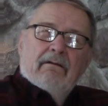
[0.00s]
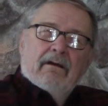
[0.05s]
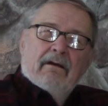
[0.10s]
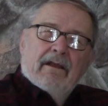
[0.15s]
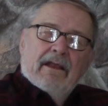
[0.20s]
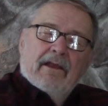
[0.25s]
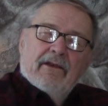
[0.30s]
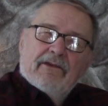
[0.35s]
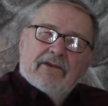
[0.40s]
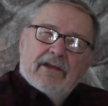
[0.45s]

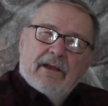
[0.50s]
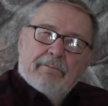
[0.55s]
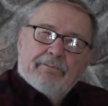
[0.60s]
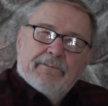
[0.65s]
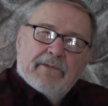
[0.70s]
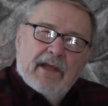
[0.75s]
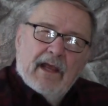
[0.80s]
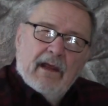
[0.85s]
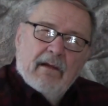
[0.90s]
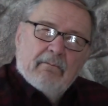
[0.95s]
in
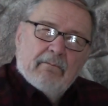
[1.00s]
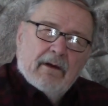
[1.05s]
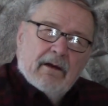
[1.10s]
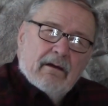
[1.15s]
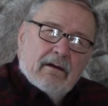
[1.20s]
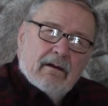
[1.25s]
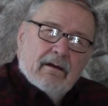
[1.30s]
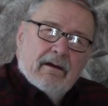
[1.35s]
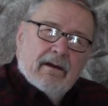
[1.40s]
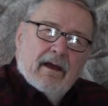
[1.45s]

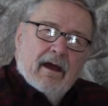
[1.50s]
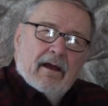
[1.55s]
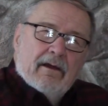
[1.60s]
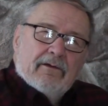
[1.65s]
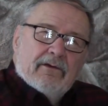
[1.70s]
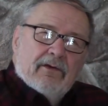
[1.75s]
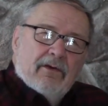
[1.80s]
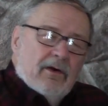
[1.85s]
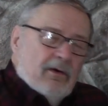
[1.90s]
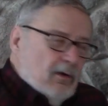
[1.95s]
September and
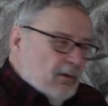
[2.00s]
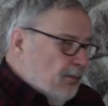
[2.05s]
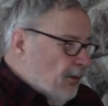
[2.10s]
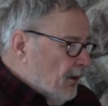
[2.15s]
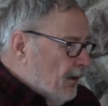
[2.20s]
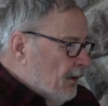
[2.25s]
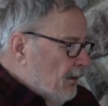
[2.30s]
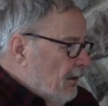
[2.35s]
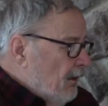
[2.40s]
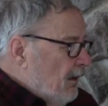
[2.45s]

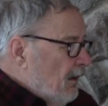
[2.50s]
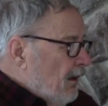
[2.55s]
October,